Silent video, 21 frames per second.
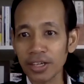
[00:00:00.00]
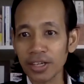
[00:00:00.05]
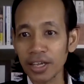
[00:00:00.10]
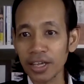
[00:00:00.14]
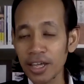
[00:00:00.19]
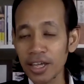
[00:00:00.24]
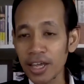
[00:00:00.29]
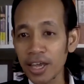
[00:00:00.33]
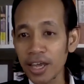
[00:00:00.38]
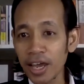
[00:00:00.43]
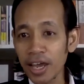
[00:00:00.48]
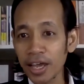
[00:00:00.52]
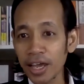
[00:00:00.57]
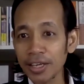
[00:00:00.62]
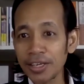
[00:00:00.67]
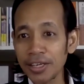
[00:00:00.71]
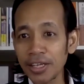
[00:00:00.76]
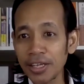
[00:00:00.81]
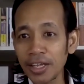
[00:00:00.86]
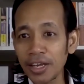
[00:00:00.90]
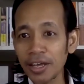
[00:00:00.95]
Okay,
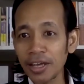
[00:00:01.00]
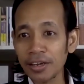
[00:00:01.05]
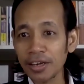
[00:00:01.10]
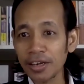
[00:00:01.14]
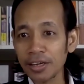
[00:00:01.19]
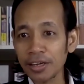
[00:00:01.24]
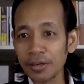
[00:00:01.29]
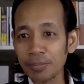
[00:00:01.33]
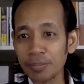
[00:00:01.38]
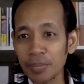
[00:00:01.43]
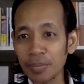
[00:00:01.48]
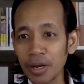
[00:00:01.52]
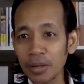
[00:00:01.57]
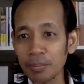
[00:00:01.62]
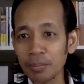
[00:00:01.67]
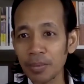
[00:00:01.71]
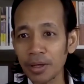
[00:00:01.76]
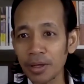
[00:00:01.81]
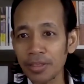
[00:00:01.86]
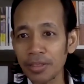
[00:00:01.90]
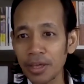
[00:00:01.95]
I did and I
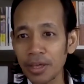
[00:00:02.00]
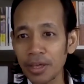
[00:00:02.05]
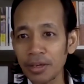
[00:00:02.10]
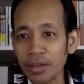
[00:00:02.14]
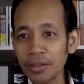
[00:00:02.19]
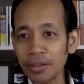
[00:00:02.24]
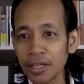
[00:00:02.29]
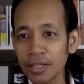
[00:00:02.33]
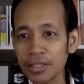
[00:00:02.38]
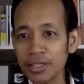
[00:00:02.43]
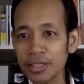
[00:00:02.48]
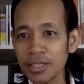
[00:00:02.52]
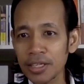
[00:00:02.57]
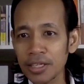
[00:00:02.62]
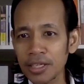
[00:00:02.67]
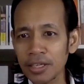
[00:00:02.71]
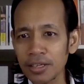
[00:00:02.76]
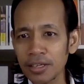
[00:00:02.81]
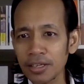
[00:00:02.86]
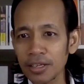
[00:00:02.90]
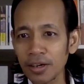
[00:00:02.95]
replied, but then that's
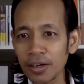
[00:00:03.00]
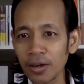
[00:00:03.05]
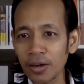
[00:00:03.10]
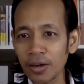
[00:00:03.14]
it.